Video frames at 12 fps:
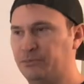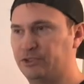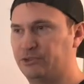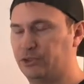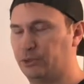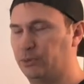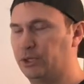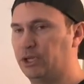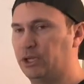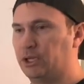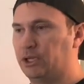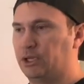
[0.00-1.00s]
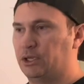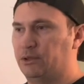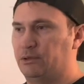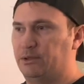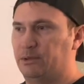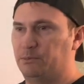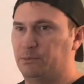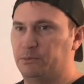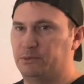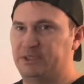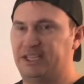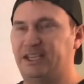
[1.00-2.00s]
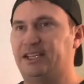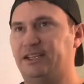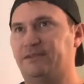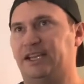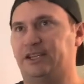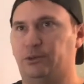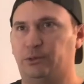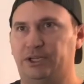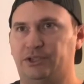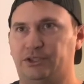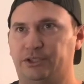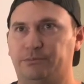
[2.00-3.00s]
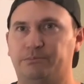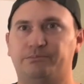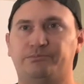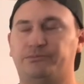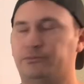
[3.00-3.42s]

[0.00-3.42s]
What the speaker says: So data evacuation,